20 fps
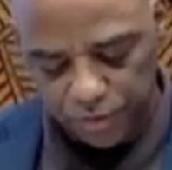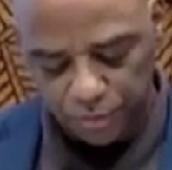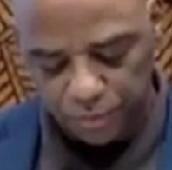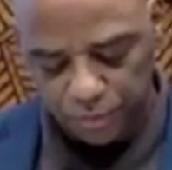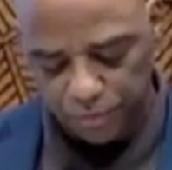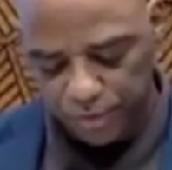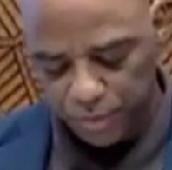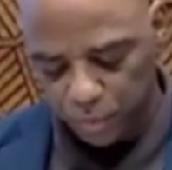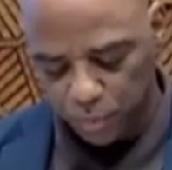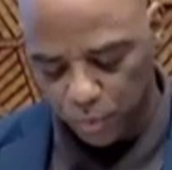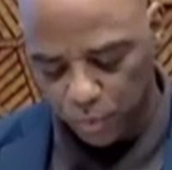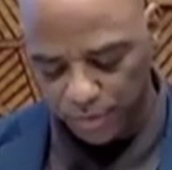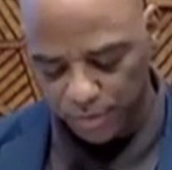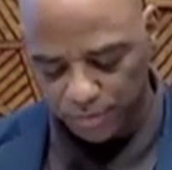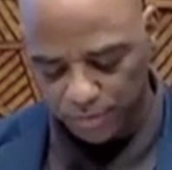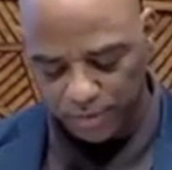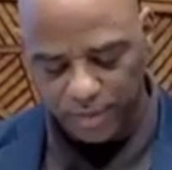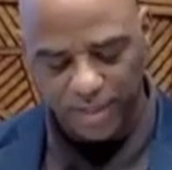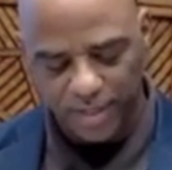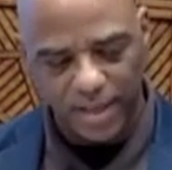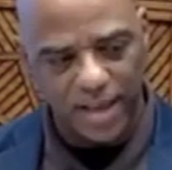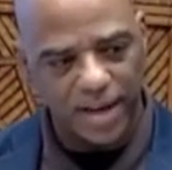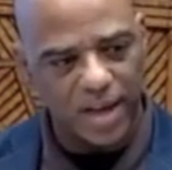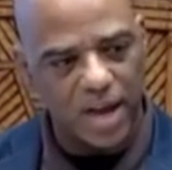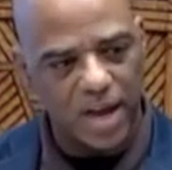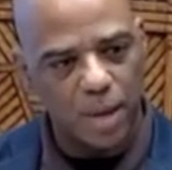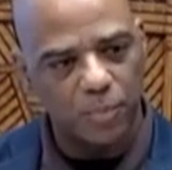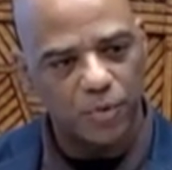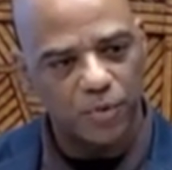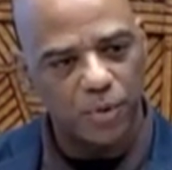And once again,
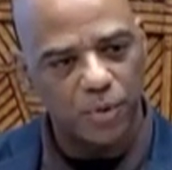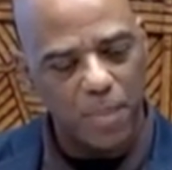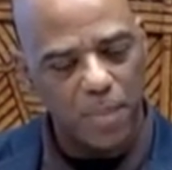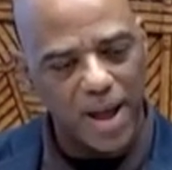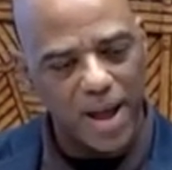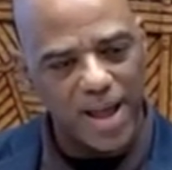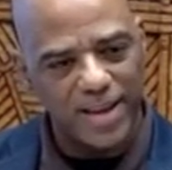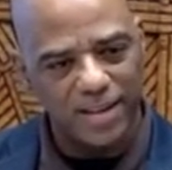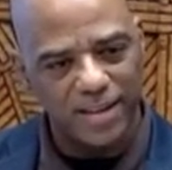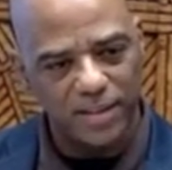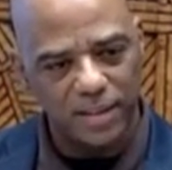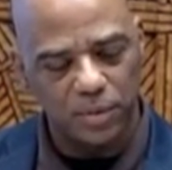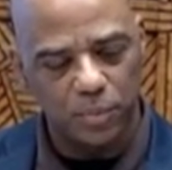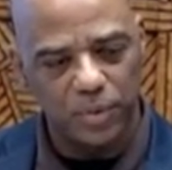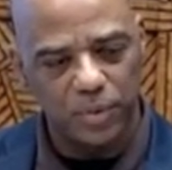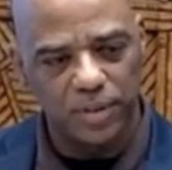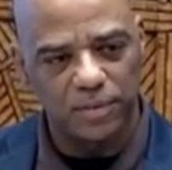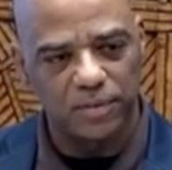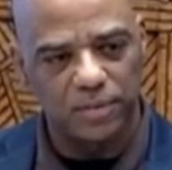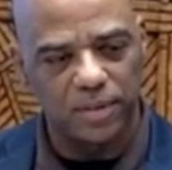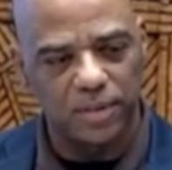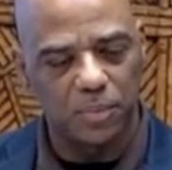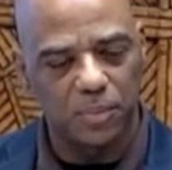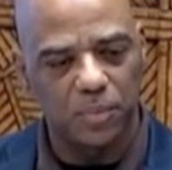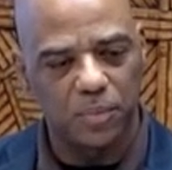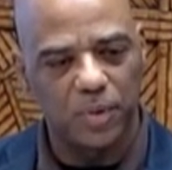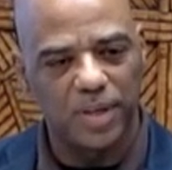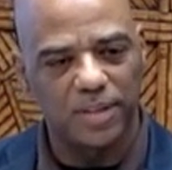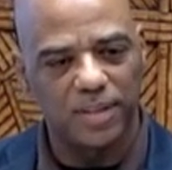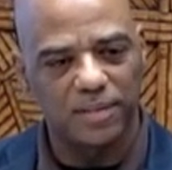I'm reminded when
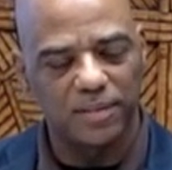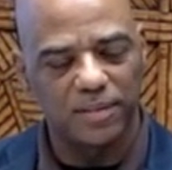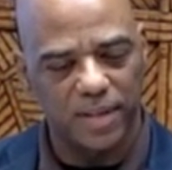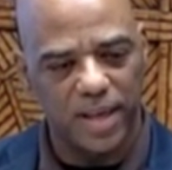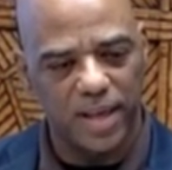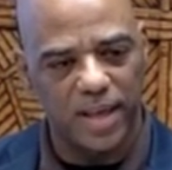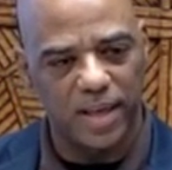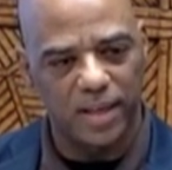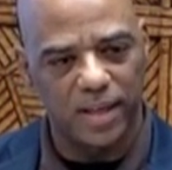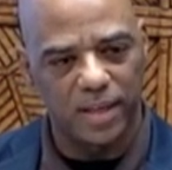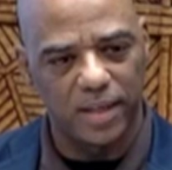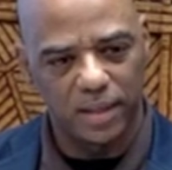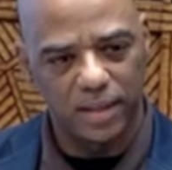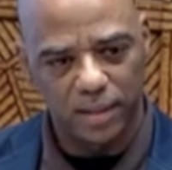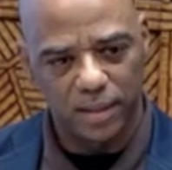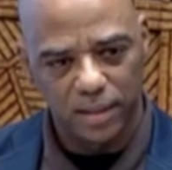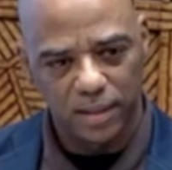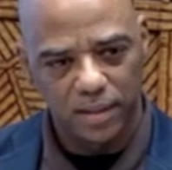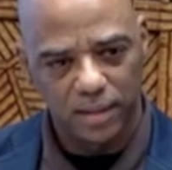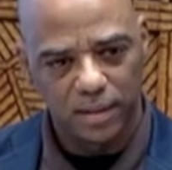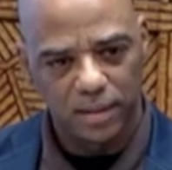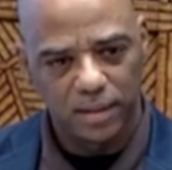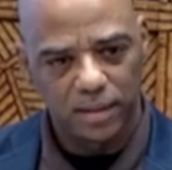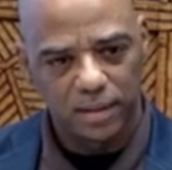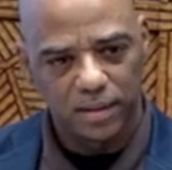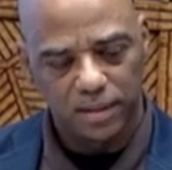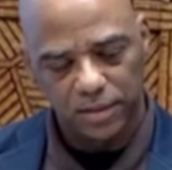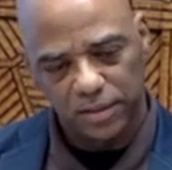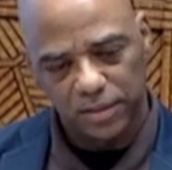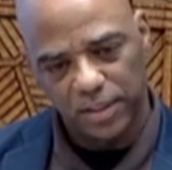someone said,
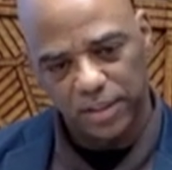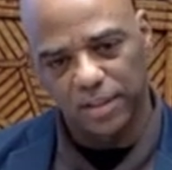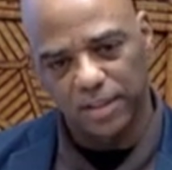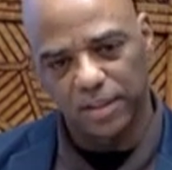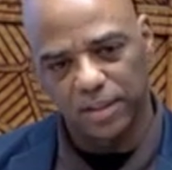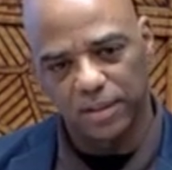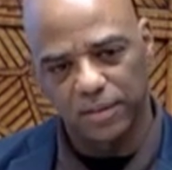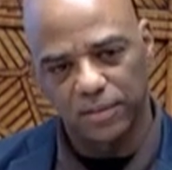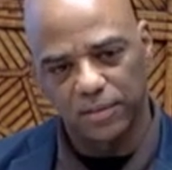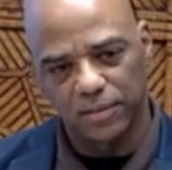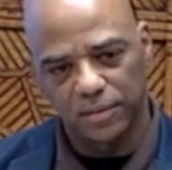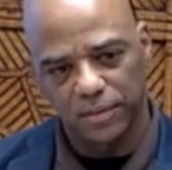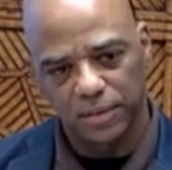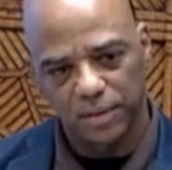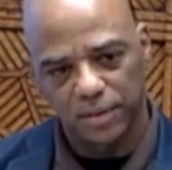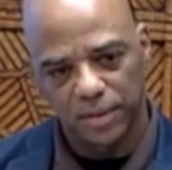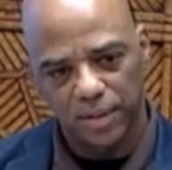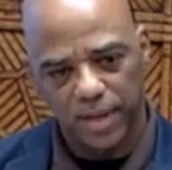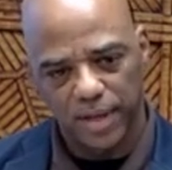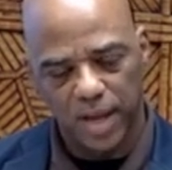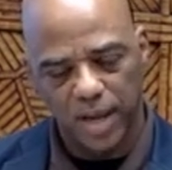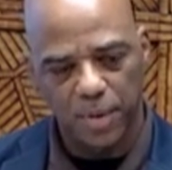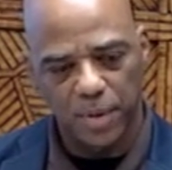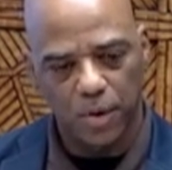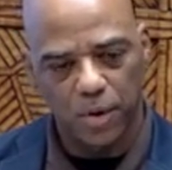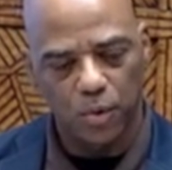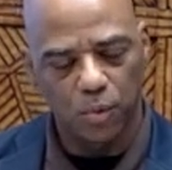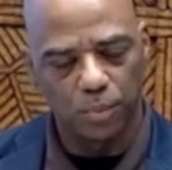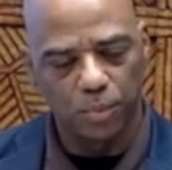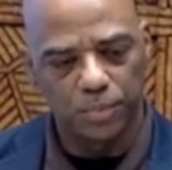the chickens came
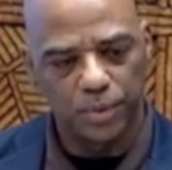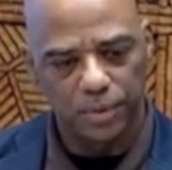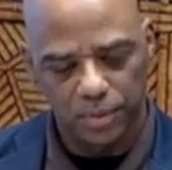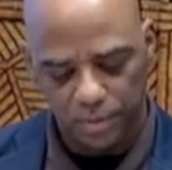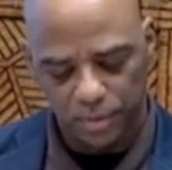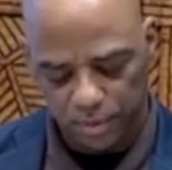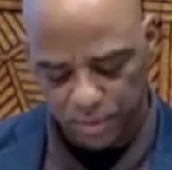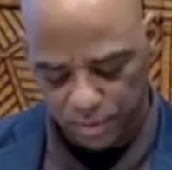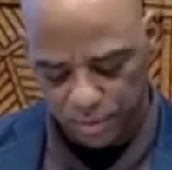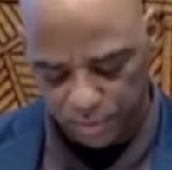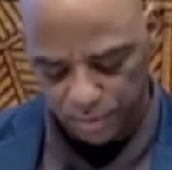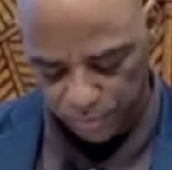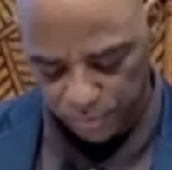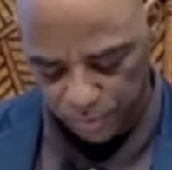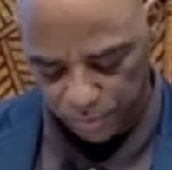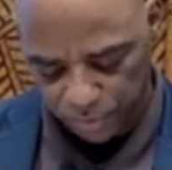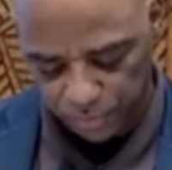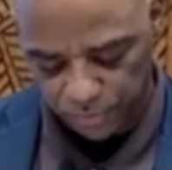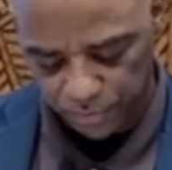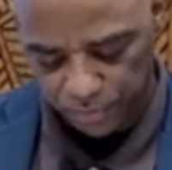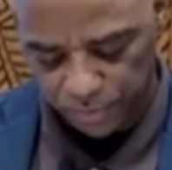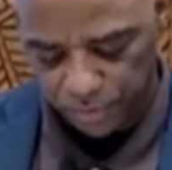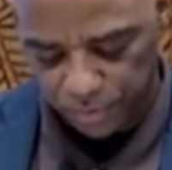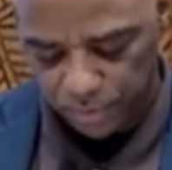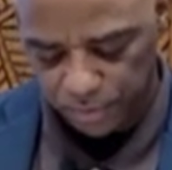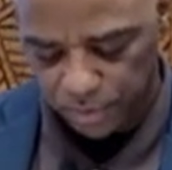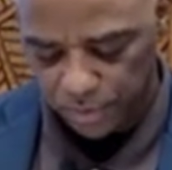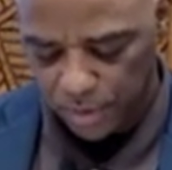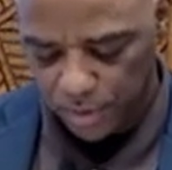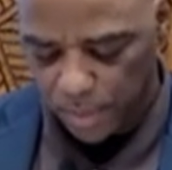home to roost.
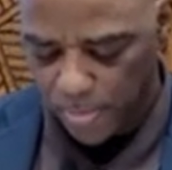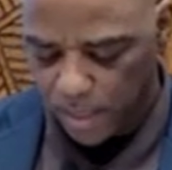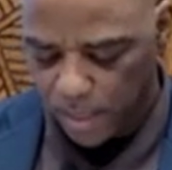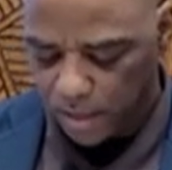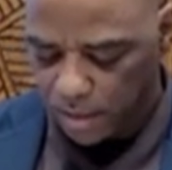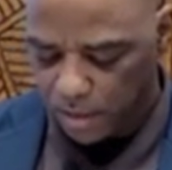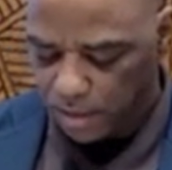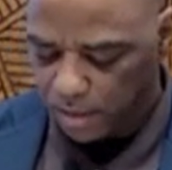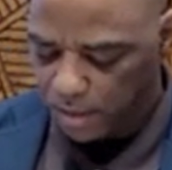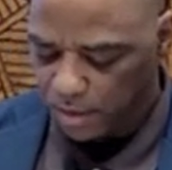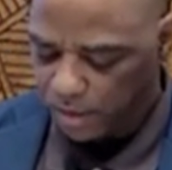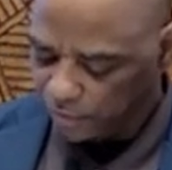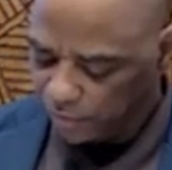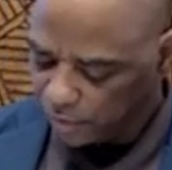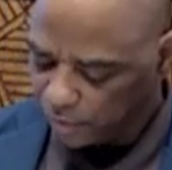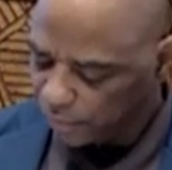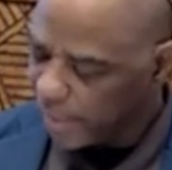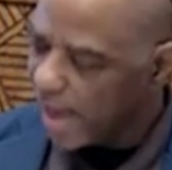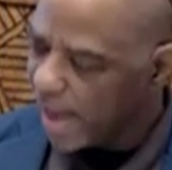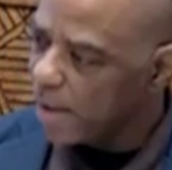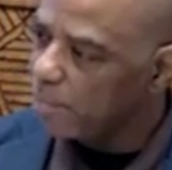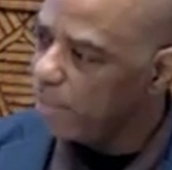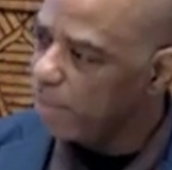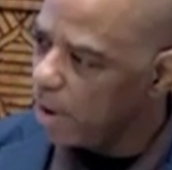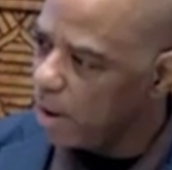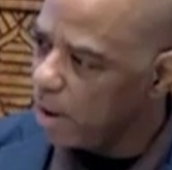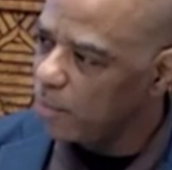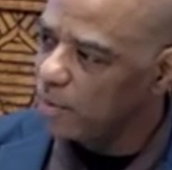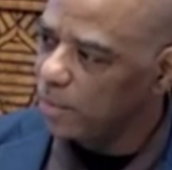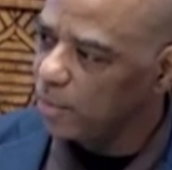So that
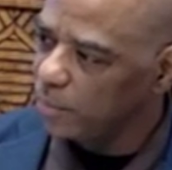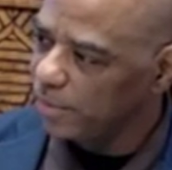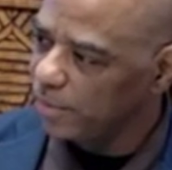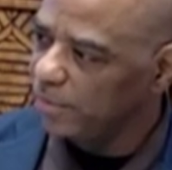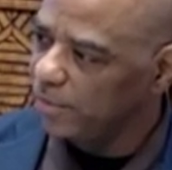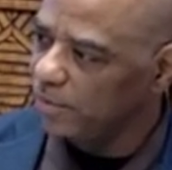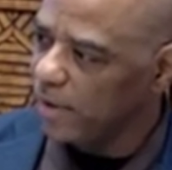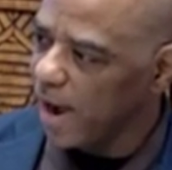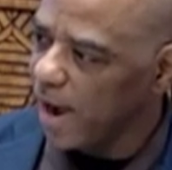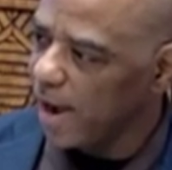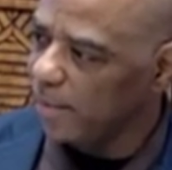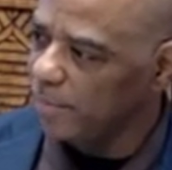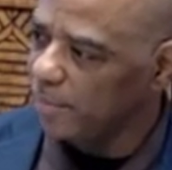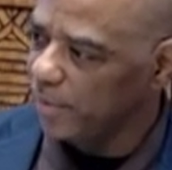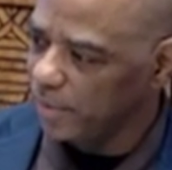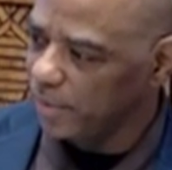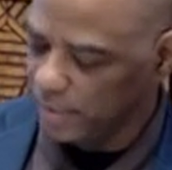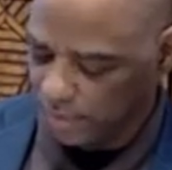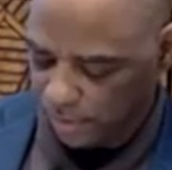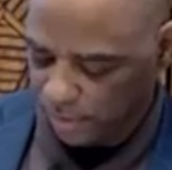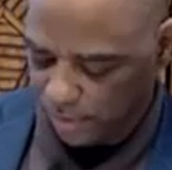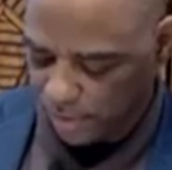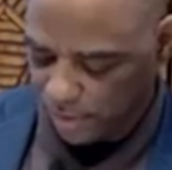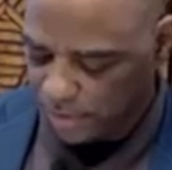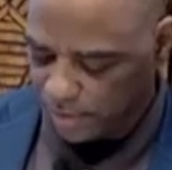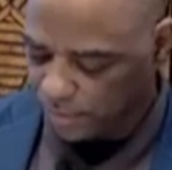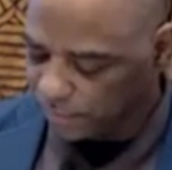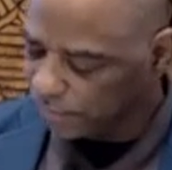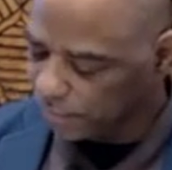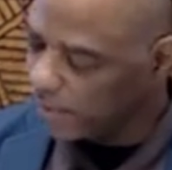poem was dropped in
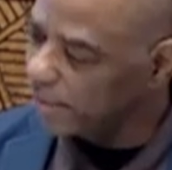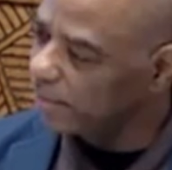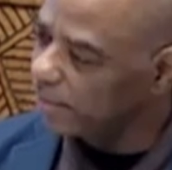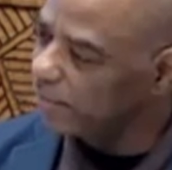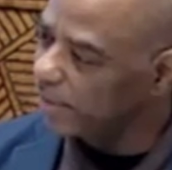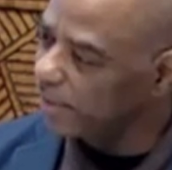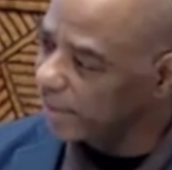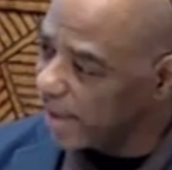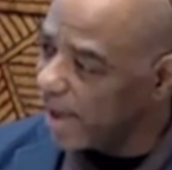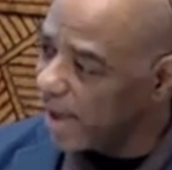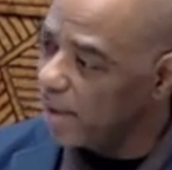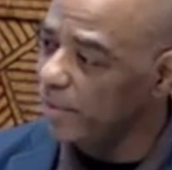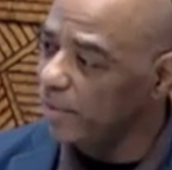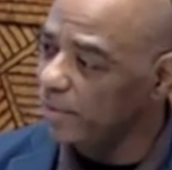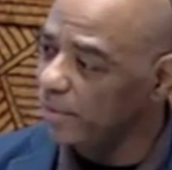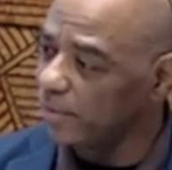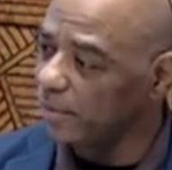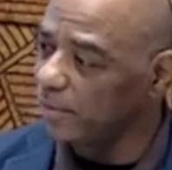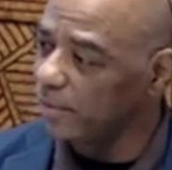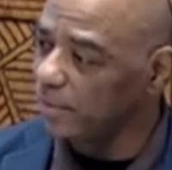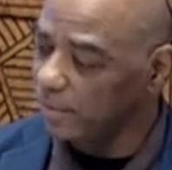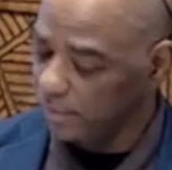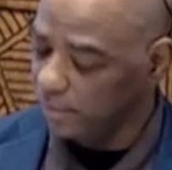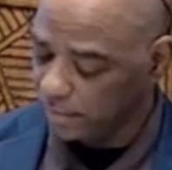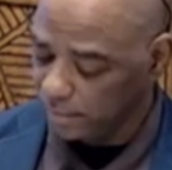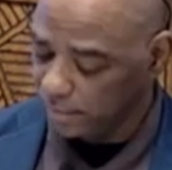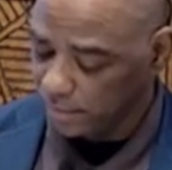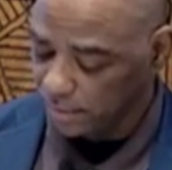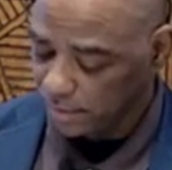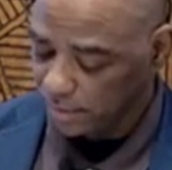the front of the Capitol,
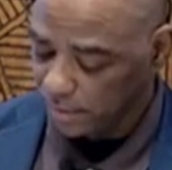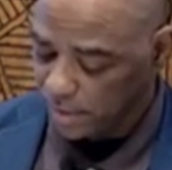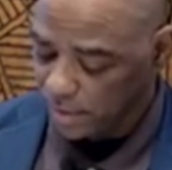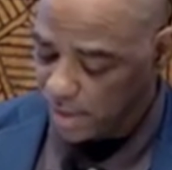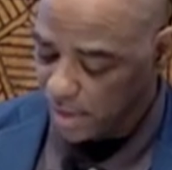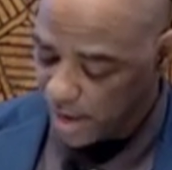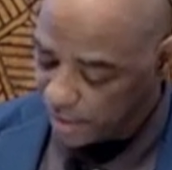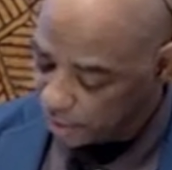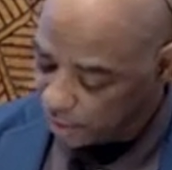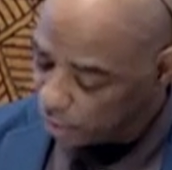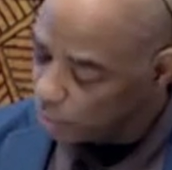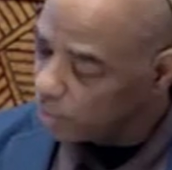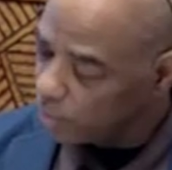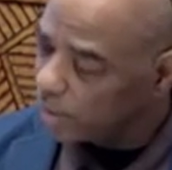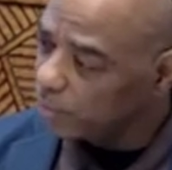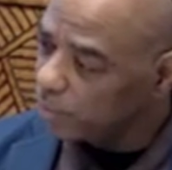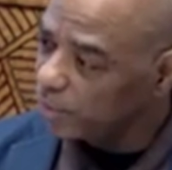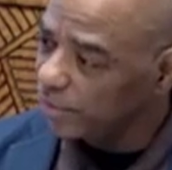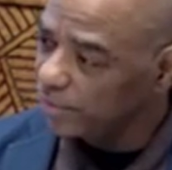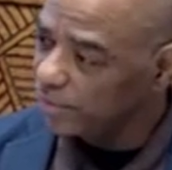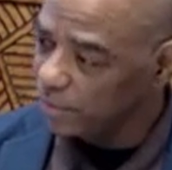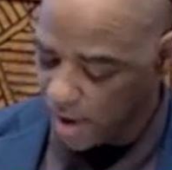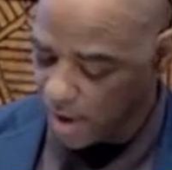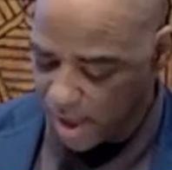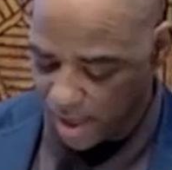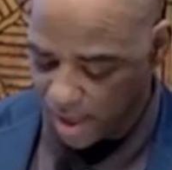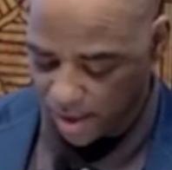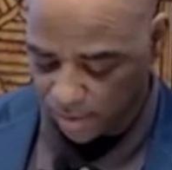and no one was around.